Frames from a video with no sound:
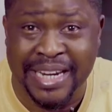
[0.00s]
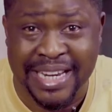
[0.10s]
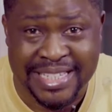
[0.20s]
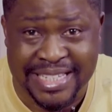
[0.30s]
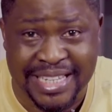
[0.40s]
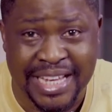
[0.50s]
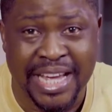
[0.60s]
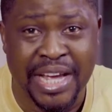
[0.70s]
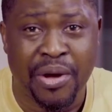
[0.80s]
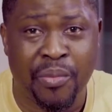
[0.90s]
pregnancy,
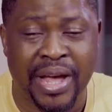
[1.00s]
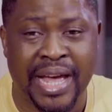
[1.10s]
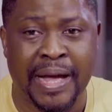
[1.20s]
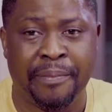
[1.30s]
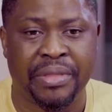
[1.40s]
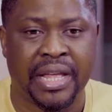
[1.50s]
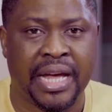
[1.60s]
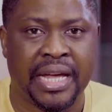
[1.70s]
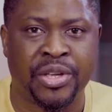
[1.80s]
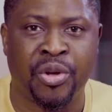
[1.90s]
where
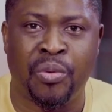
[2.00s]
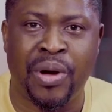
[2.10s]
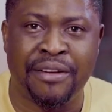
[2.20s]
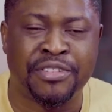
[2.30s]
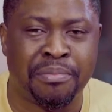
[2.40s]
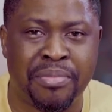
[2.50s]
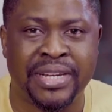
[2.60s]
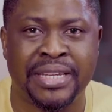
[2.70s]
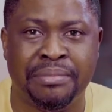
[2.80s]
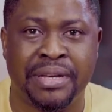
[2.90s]
your wife's
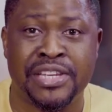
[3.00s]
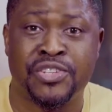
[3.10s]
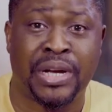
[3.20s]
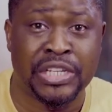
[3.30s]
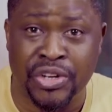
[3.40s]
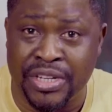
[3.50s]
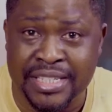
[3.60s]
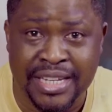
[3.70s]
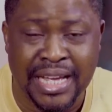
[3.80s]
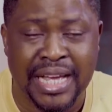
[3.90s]
body begins to
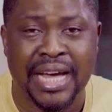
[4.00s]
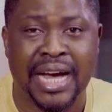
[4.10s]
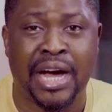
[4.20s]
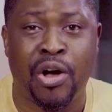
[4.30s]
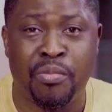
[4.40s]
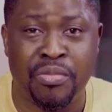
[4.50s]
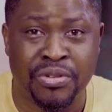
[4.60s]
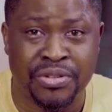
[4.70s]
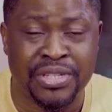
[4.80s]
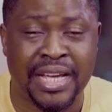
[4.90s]
adjust, our
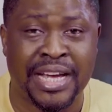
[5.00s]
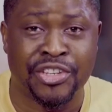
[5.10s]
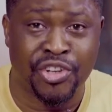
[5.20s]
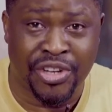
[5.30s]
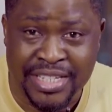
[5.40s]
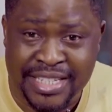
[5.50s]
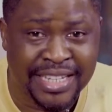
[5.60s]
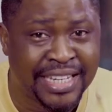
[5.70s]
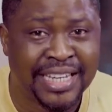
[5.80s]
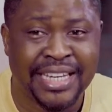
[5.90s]
hormones adjust,
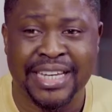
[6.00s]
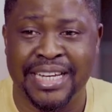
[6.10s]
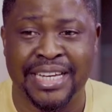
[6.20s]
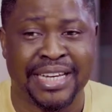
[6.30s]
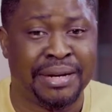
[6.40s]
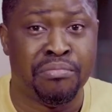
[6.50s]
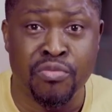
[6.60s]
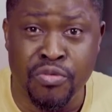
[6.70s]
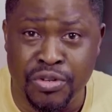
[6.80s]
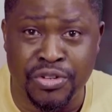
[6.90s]
uh,
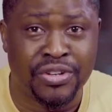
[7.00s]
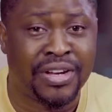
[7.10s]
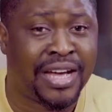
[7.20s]
mood